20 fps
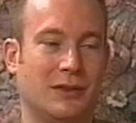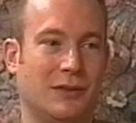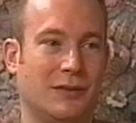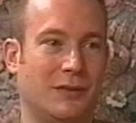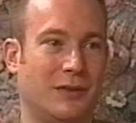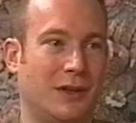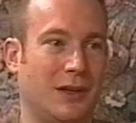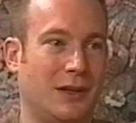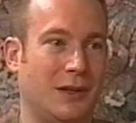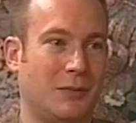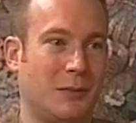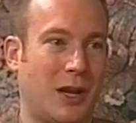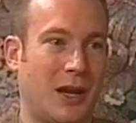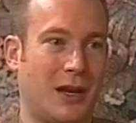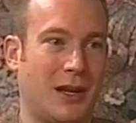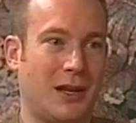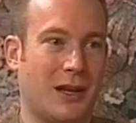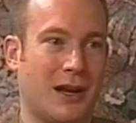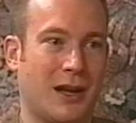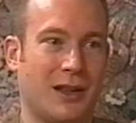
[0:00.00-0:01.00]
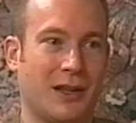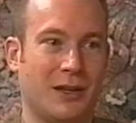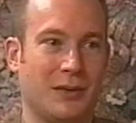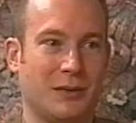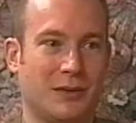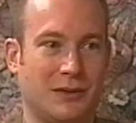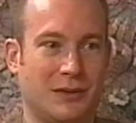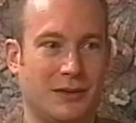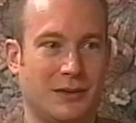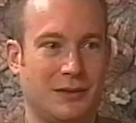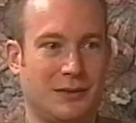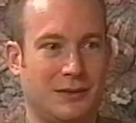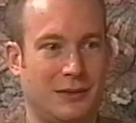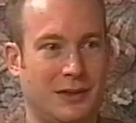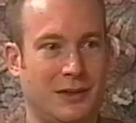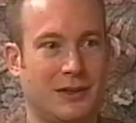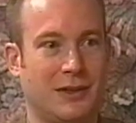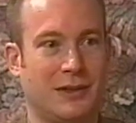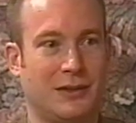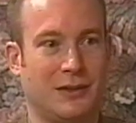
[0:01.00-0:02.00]
Symphony, Matti Holli, was the
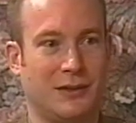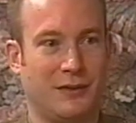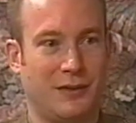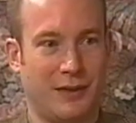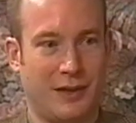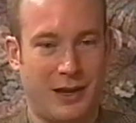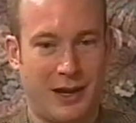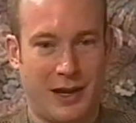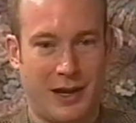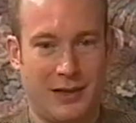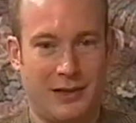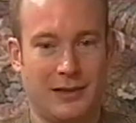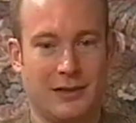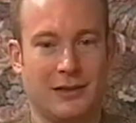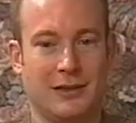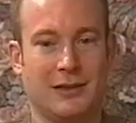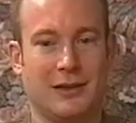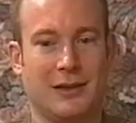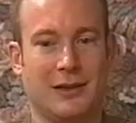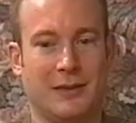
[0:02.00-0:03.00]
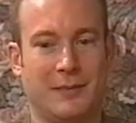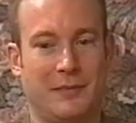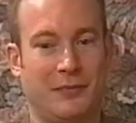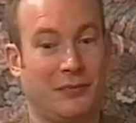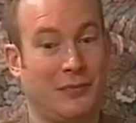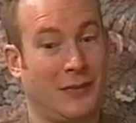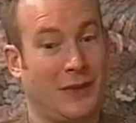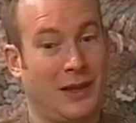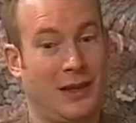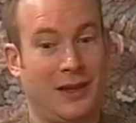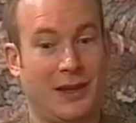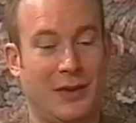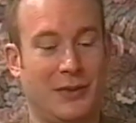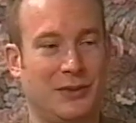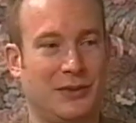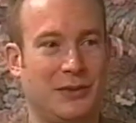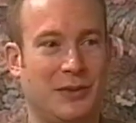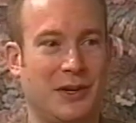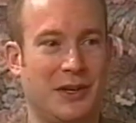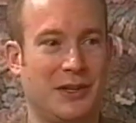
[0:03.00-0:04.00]
conductor for that. And uh, that
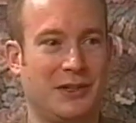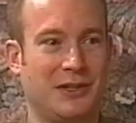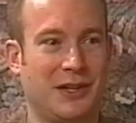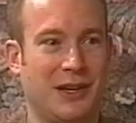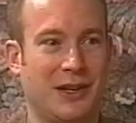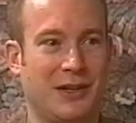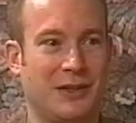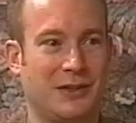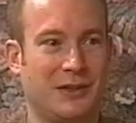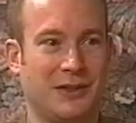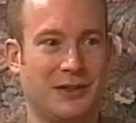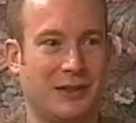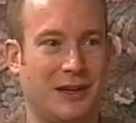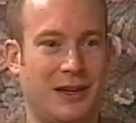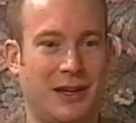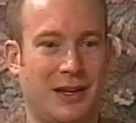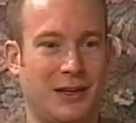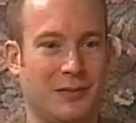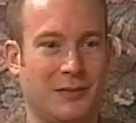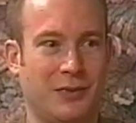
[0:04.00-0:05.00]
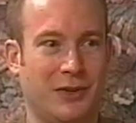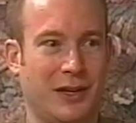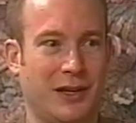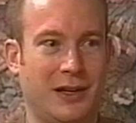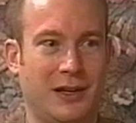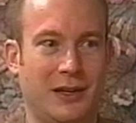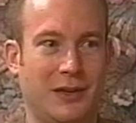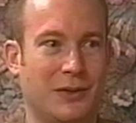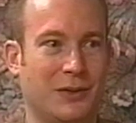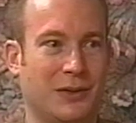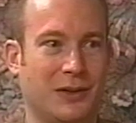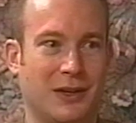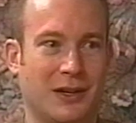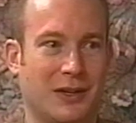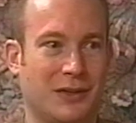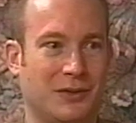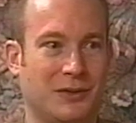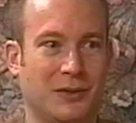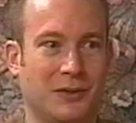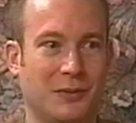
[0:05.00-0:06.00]
was quite a challenge because I hadn't played any
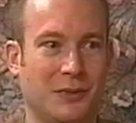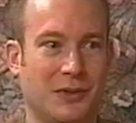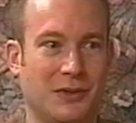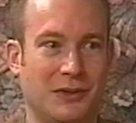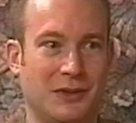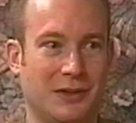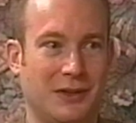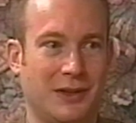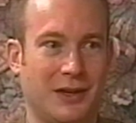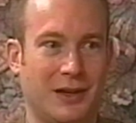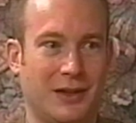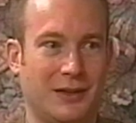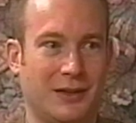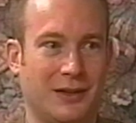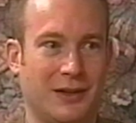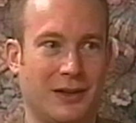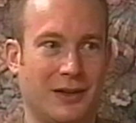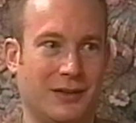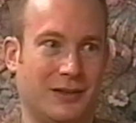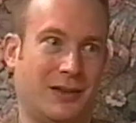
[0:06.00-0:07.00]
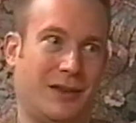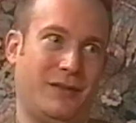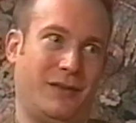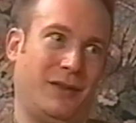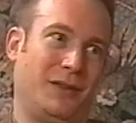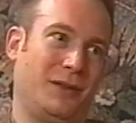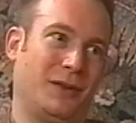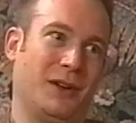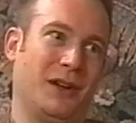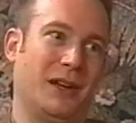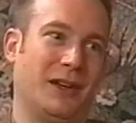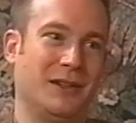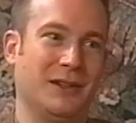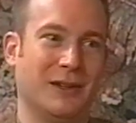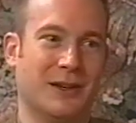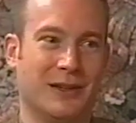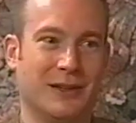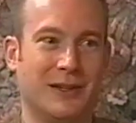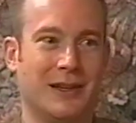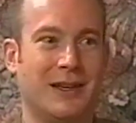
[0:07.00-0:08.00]
orchestral music yet at all, seventh grade,
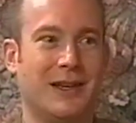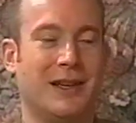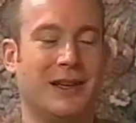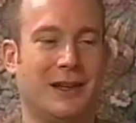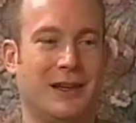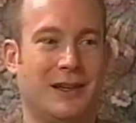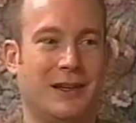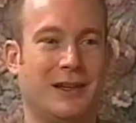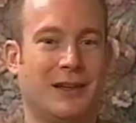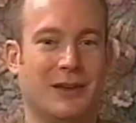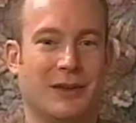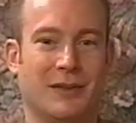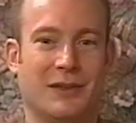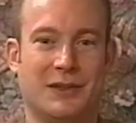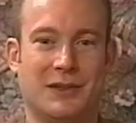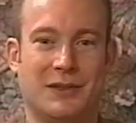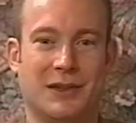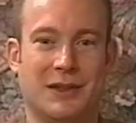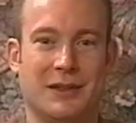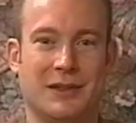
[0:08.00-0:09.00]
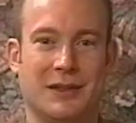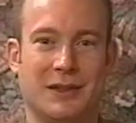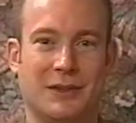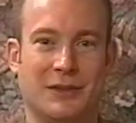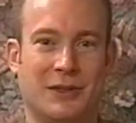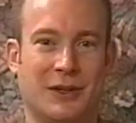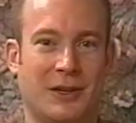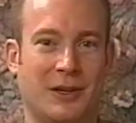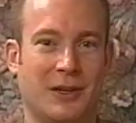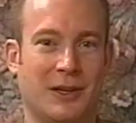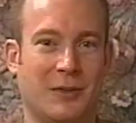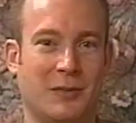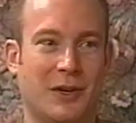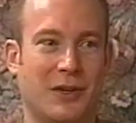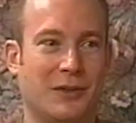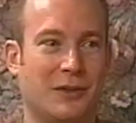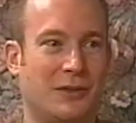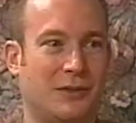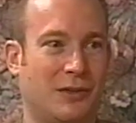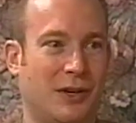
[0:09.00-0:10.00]
you know. Right. And all of a sudden they're talking
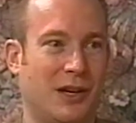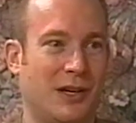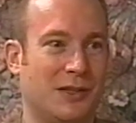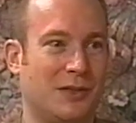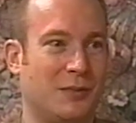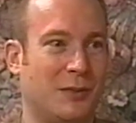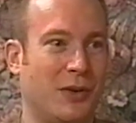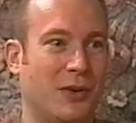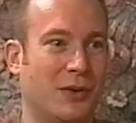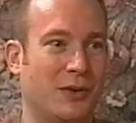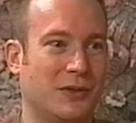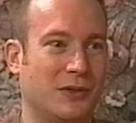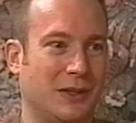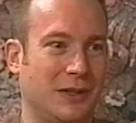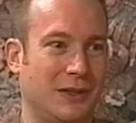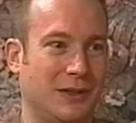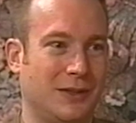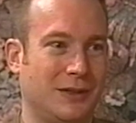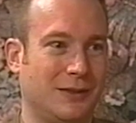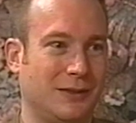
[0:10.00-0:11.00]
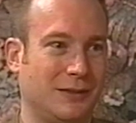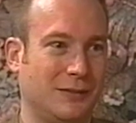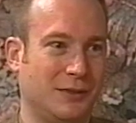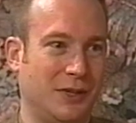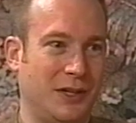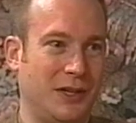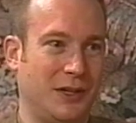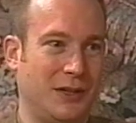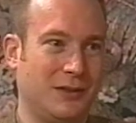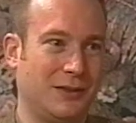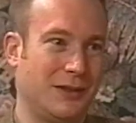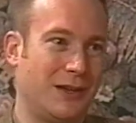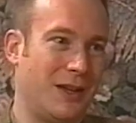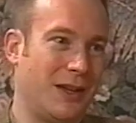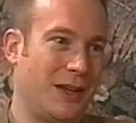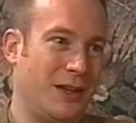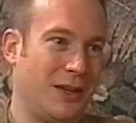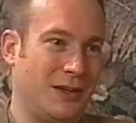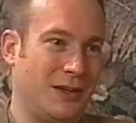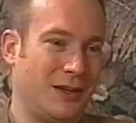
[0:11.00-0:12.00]
about transposing, reading
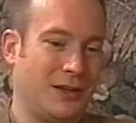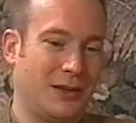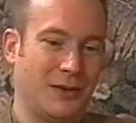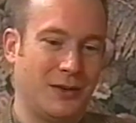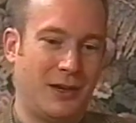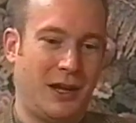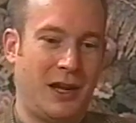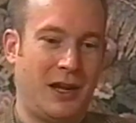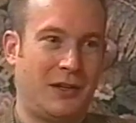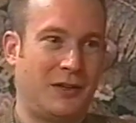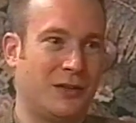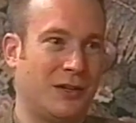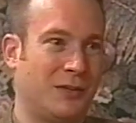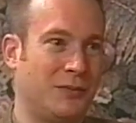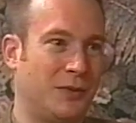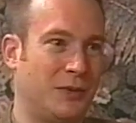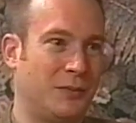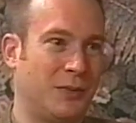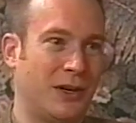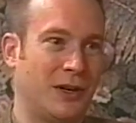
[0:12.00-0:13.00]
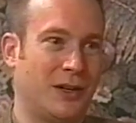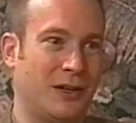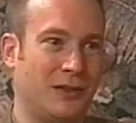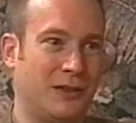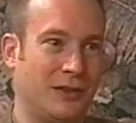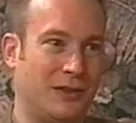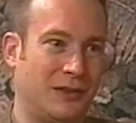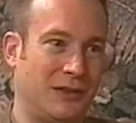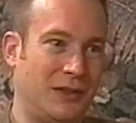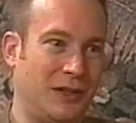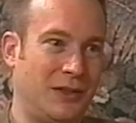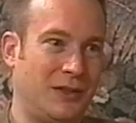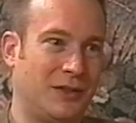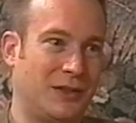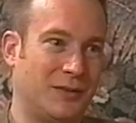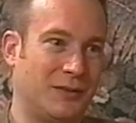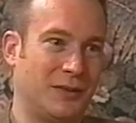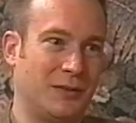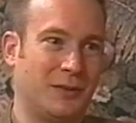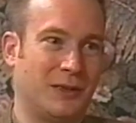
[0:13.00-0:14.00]
you know, A trumpet parts and C
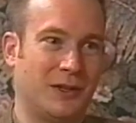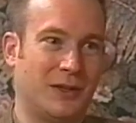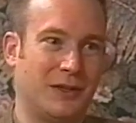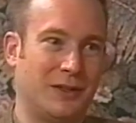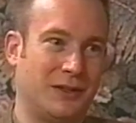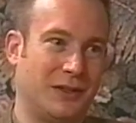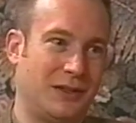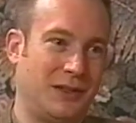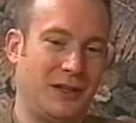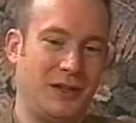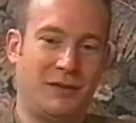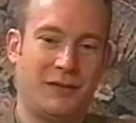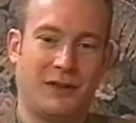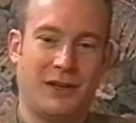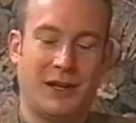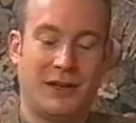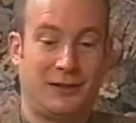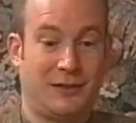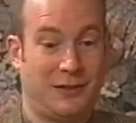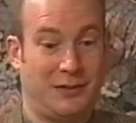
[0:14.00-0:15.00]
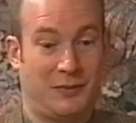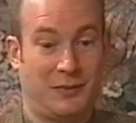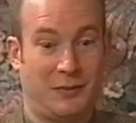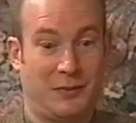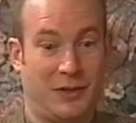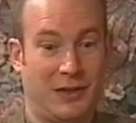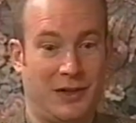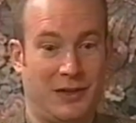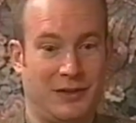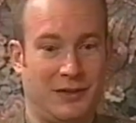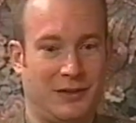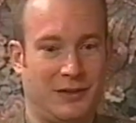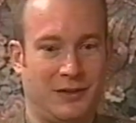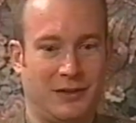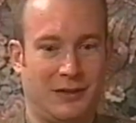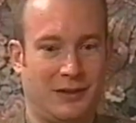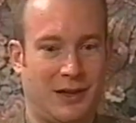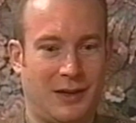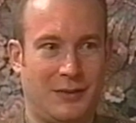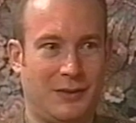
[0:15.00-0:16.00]
trumpet parts and E flat trumpet parts,
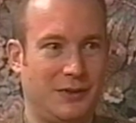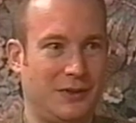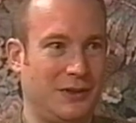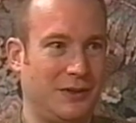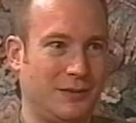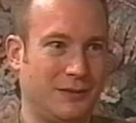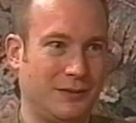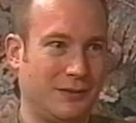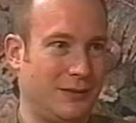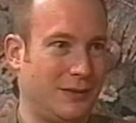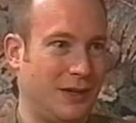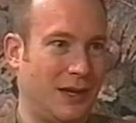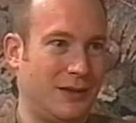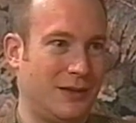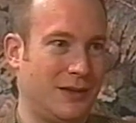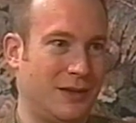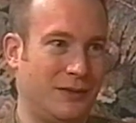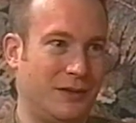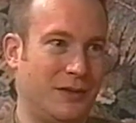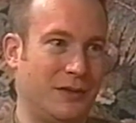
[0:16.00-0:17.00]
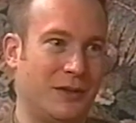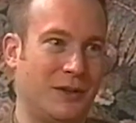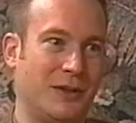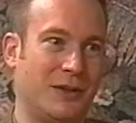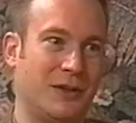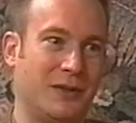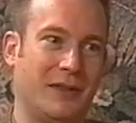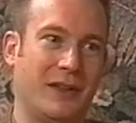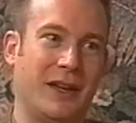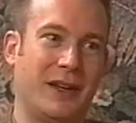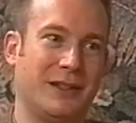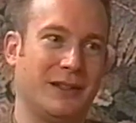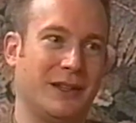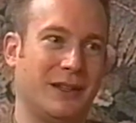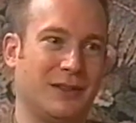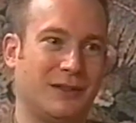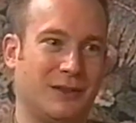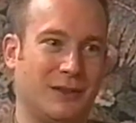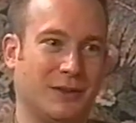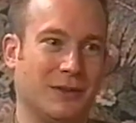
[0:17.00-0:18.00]
and I wasn't even had never even heard of that
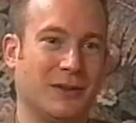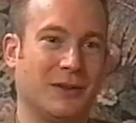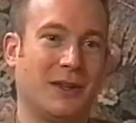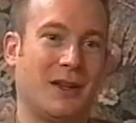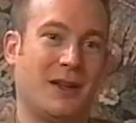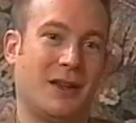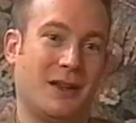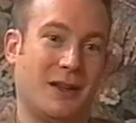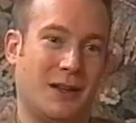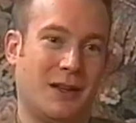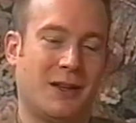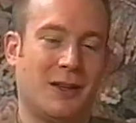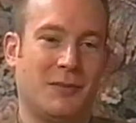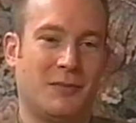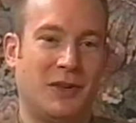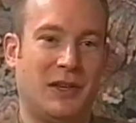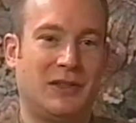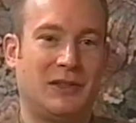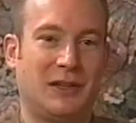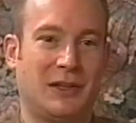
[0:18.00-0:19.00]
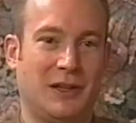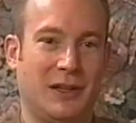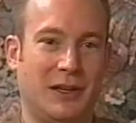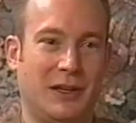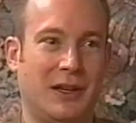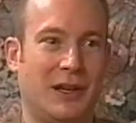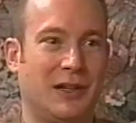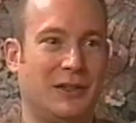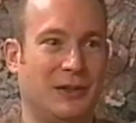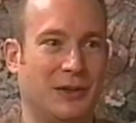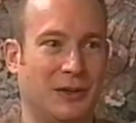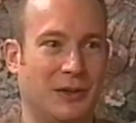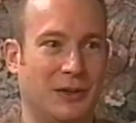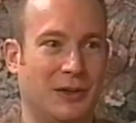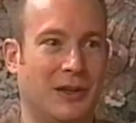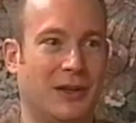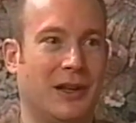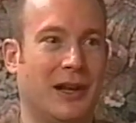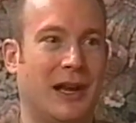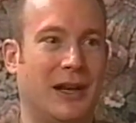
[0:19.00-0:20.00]
yet. So I basically had to
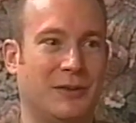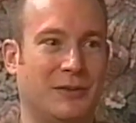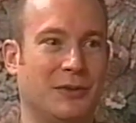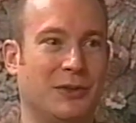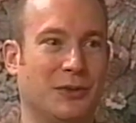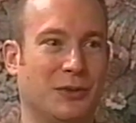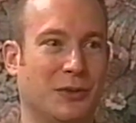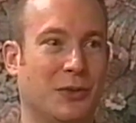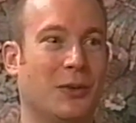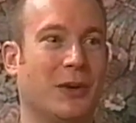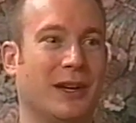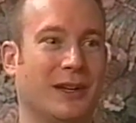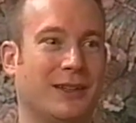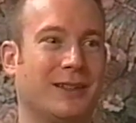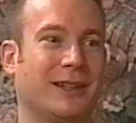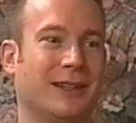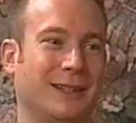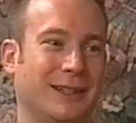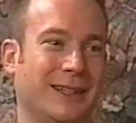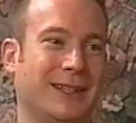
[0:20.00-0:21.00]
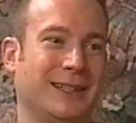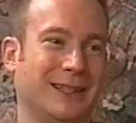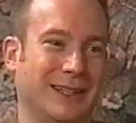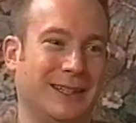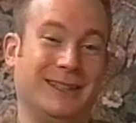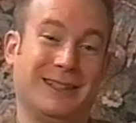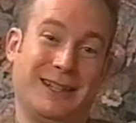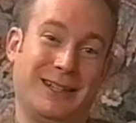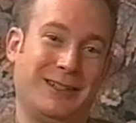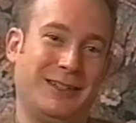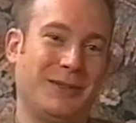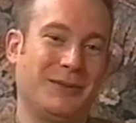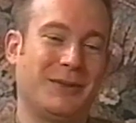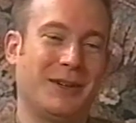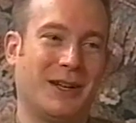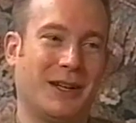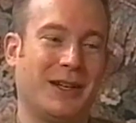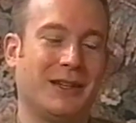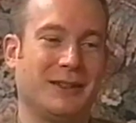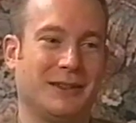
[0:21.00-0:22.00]
learn a lot real quick, and I, wow. I, did
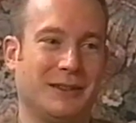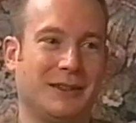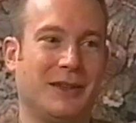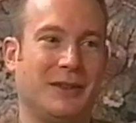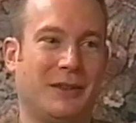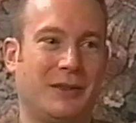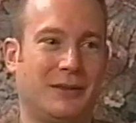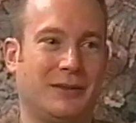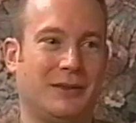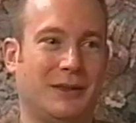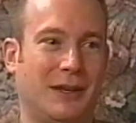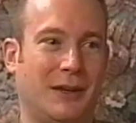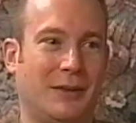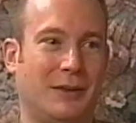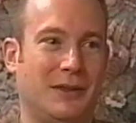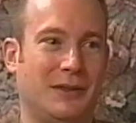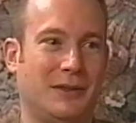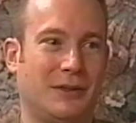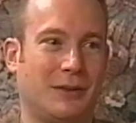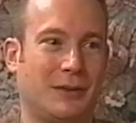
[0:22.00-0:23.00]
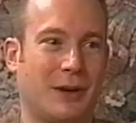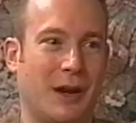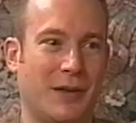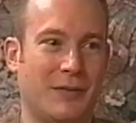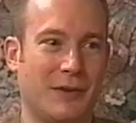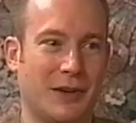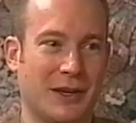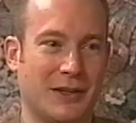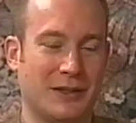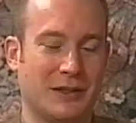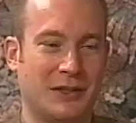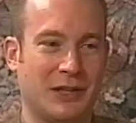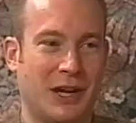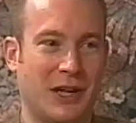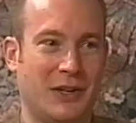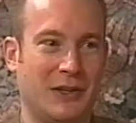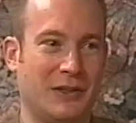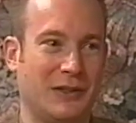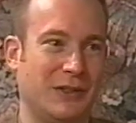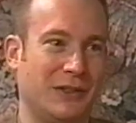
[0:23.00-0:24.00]
well. I, I, always thrived on
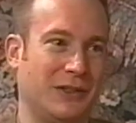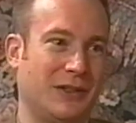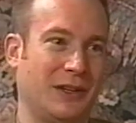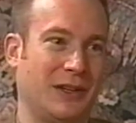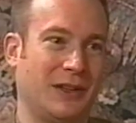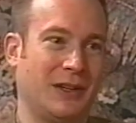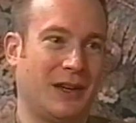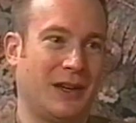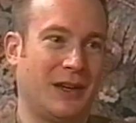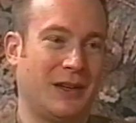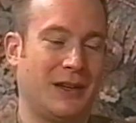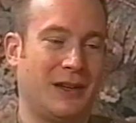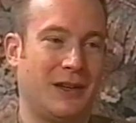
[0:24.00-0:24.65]
challenges like that.